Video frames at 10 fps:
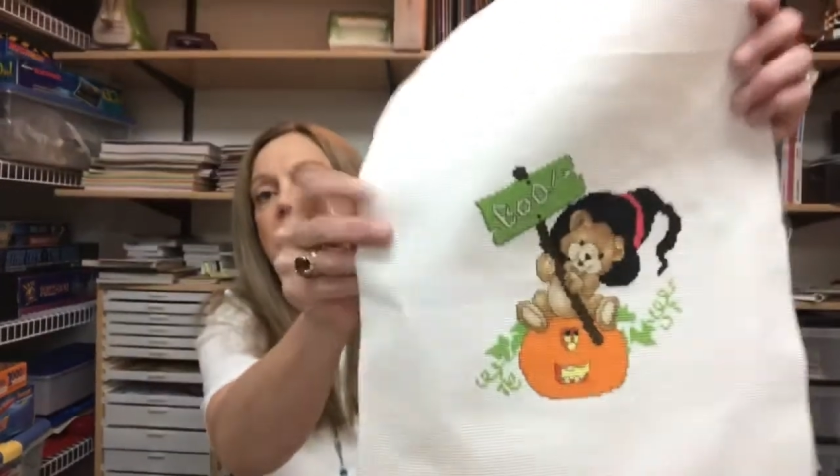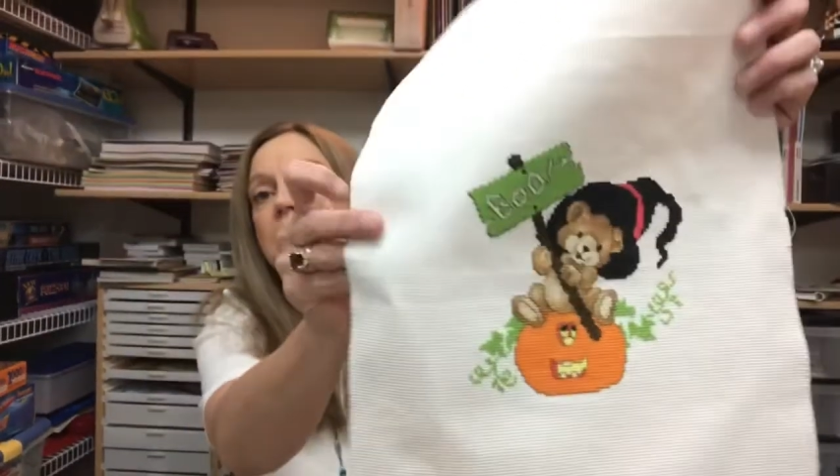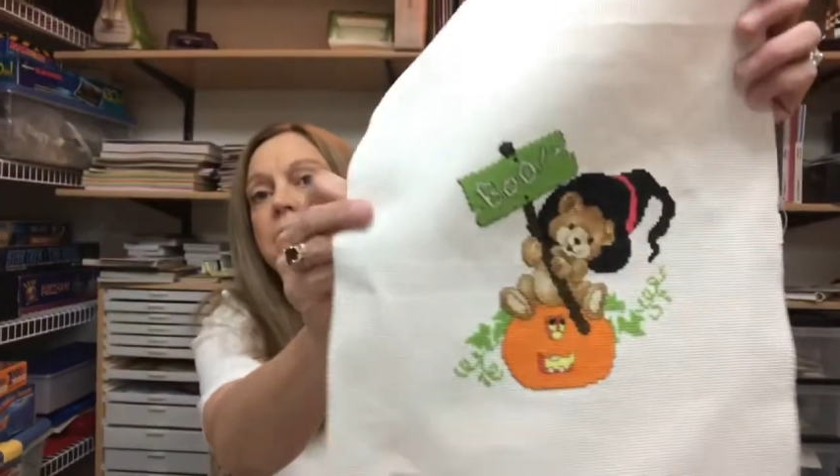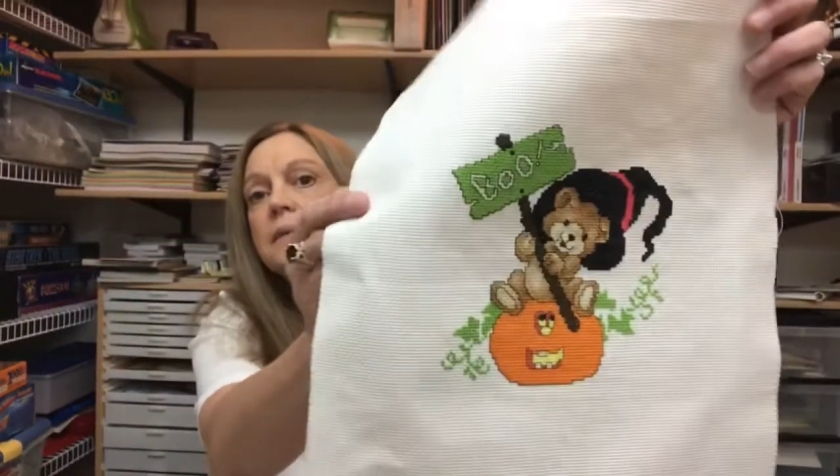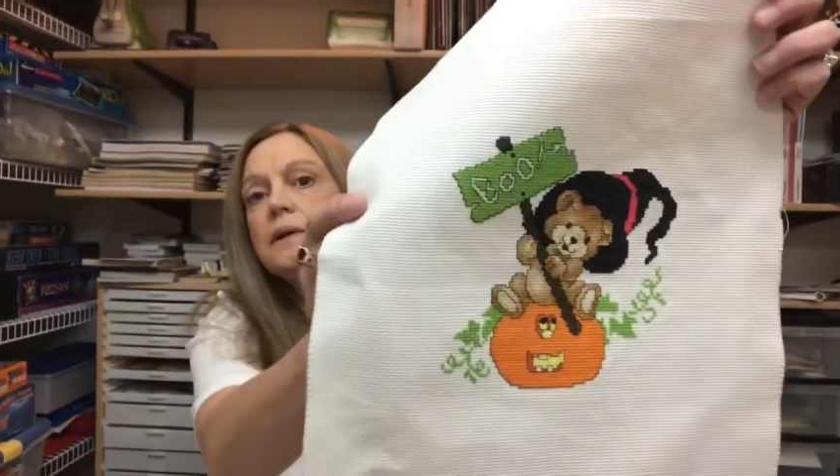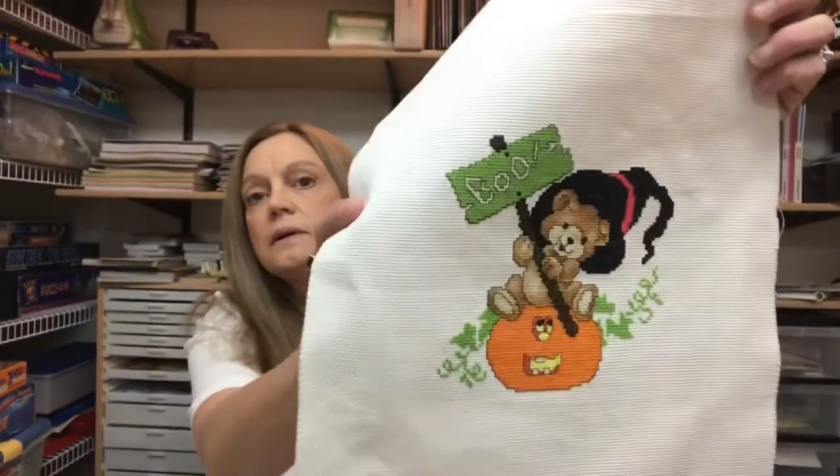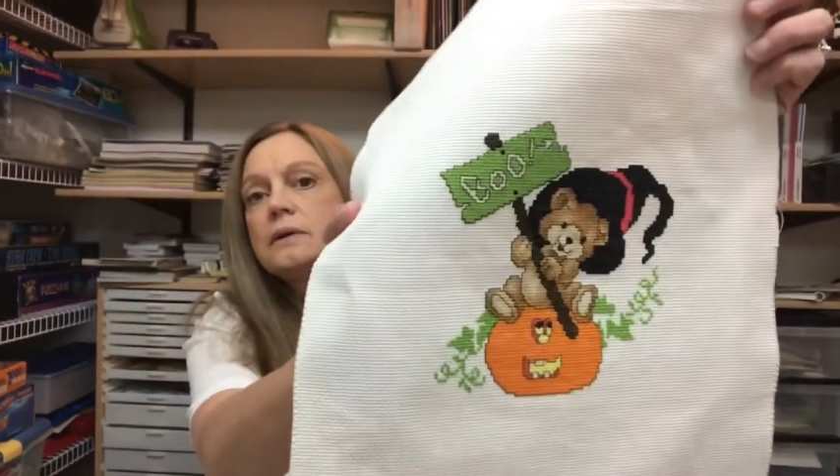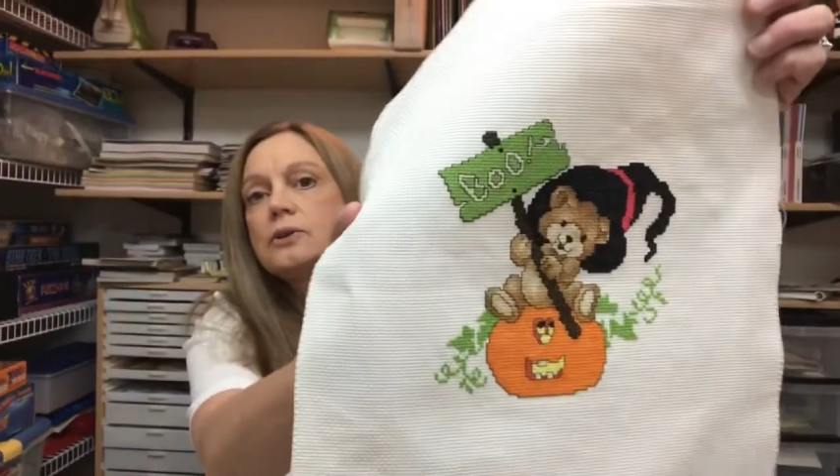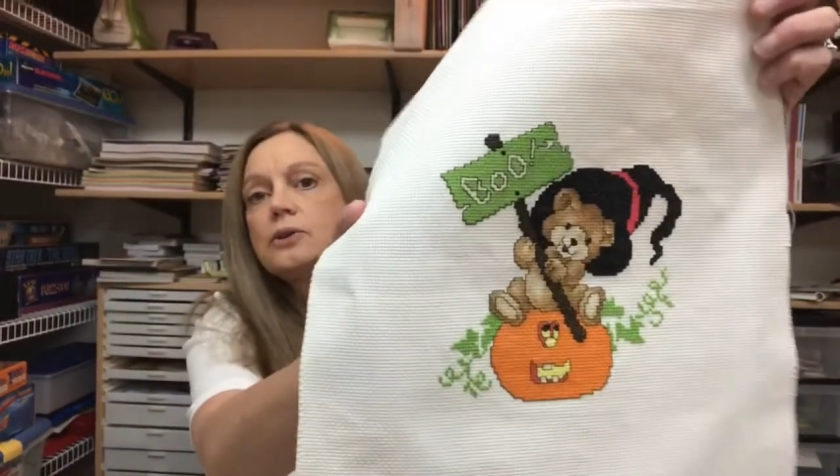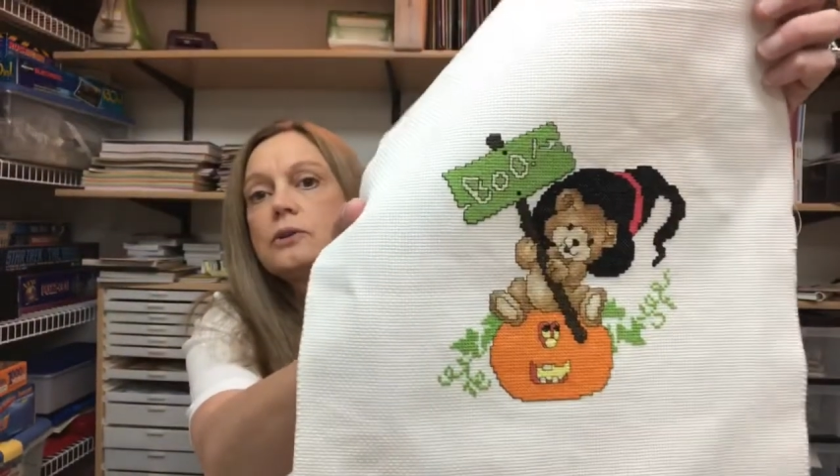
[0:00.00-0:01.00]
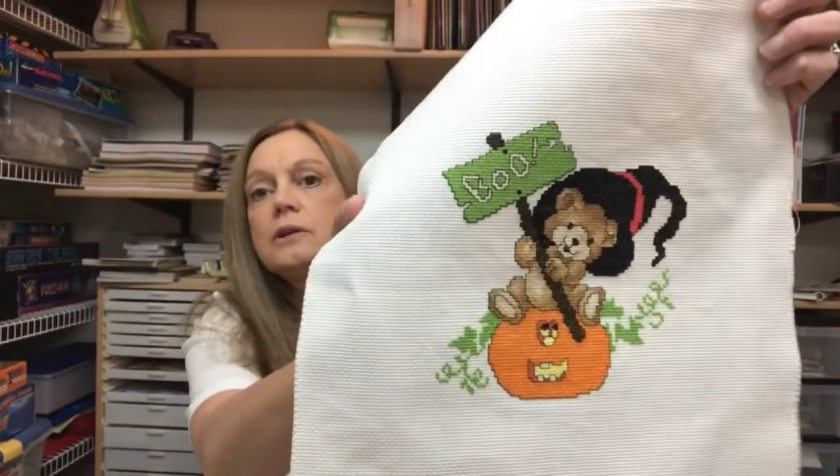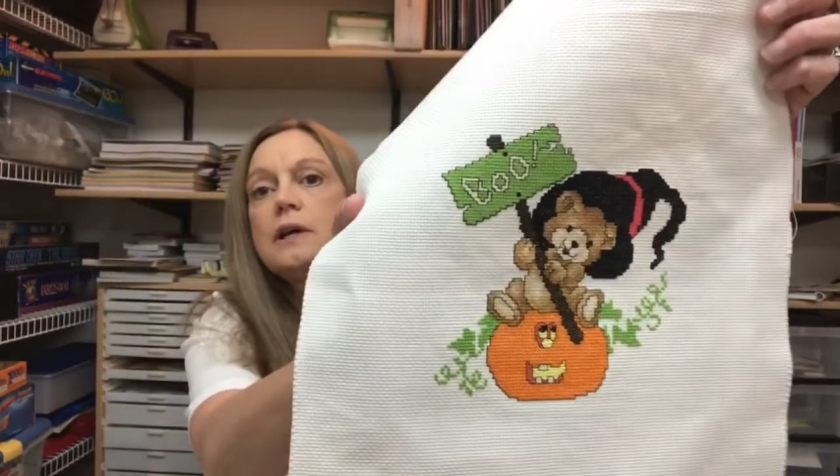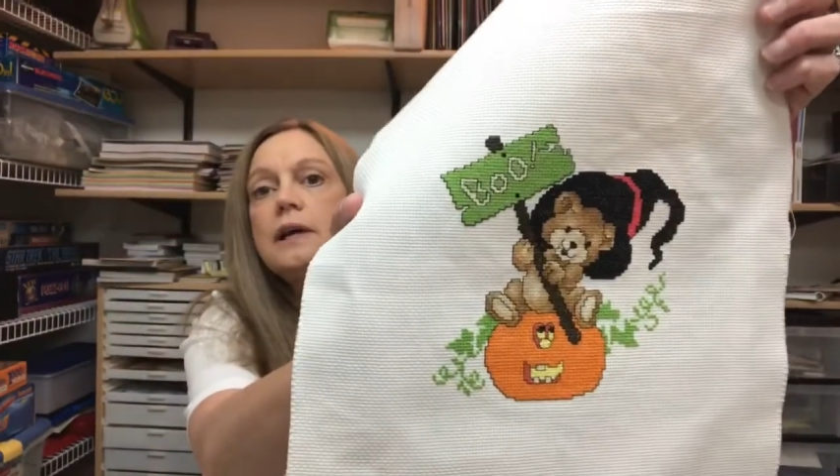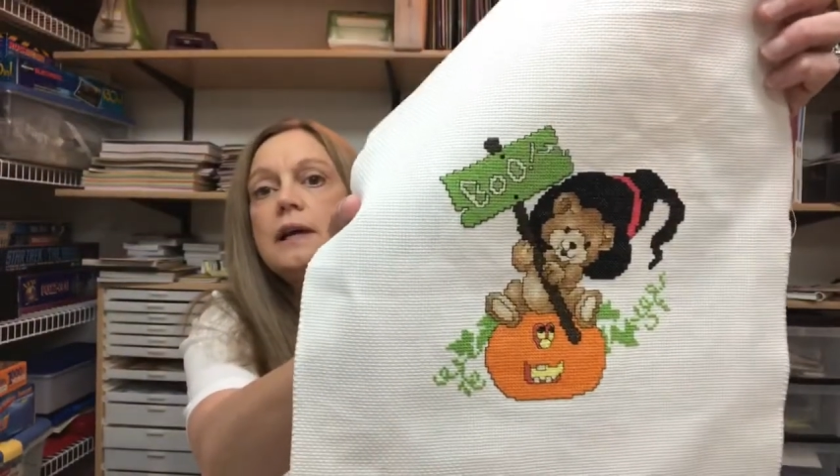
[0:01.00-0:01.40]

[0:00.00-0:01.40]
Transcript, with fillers: him or her